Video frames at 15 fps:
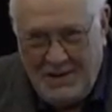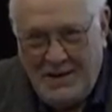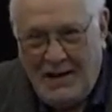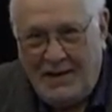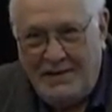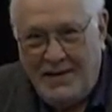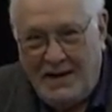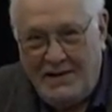
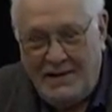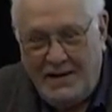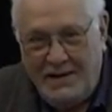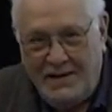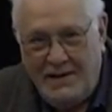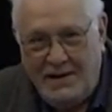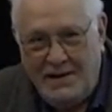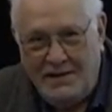I
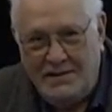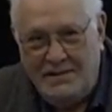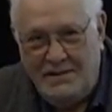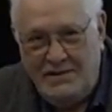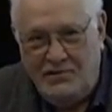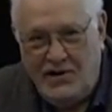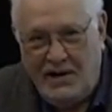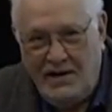think
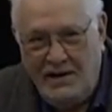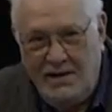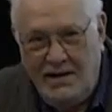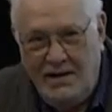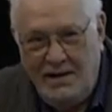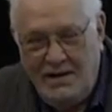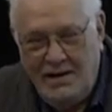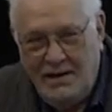
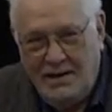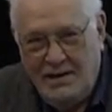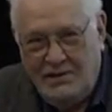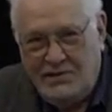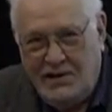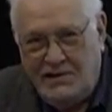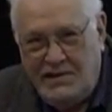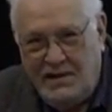
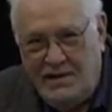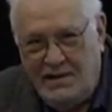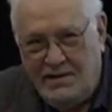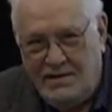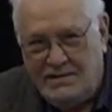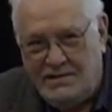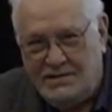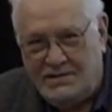JT and
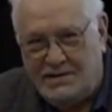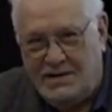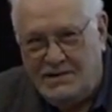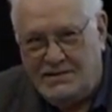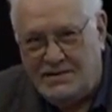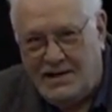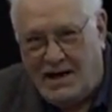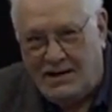his
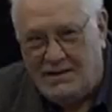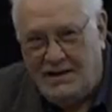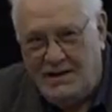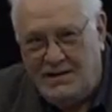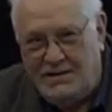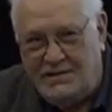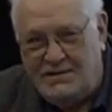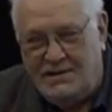
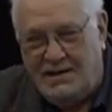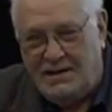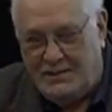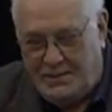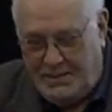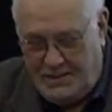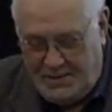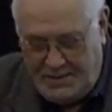colleagues
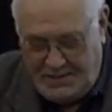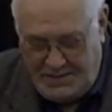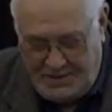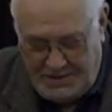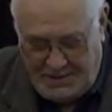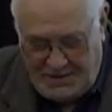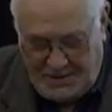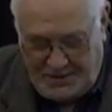
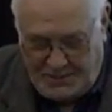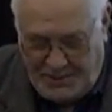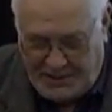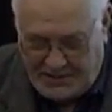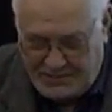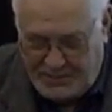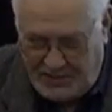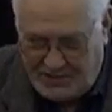pick
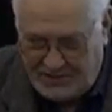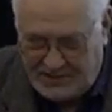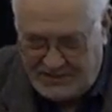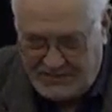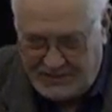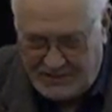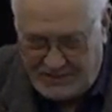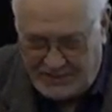speakers
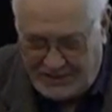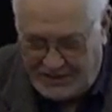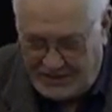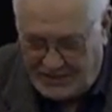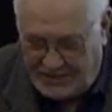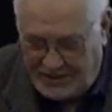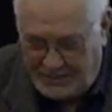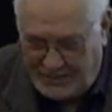for their
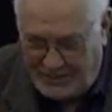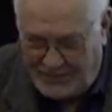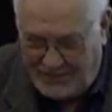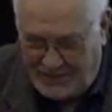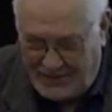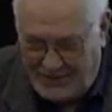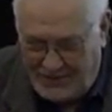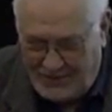entertainment
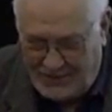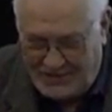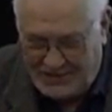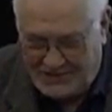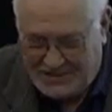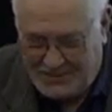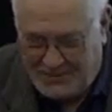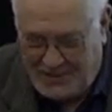value at this
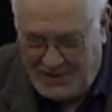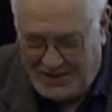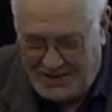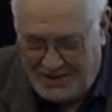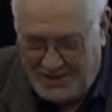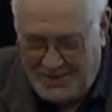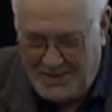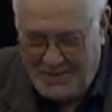meeting.
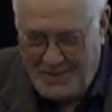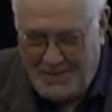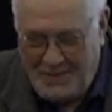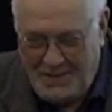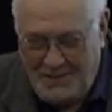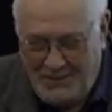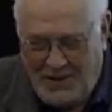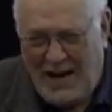
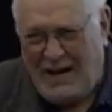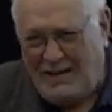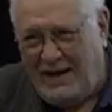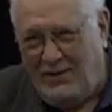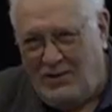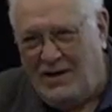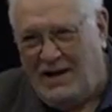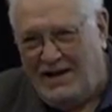Well, they
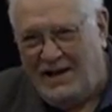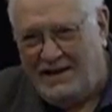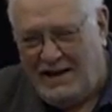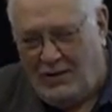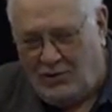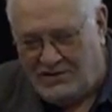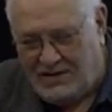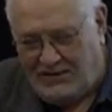
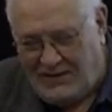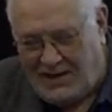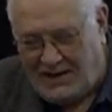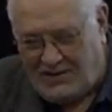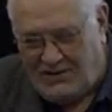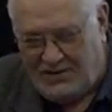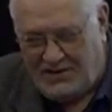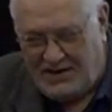also have a lot of
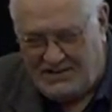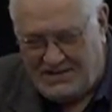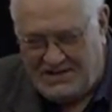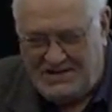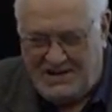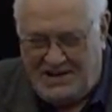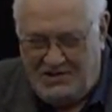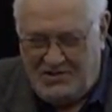good things to
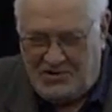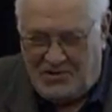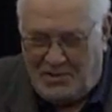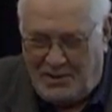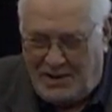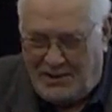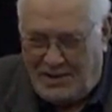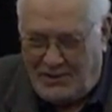say.
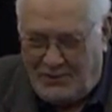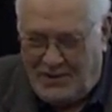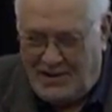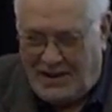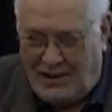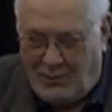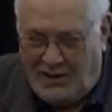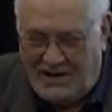
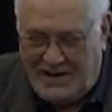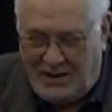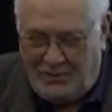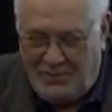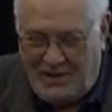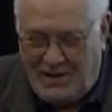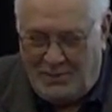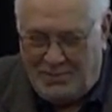I don't want to
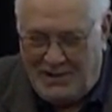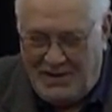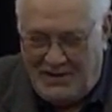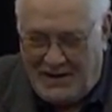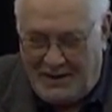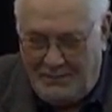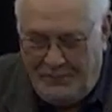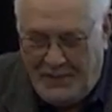downplay
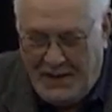that.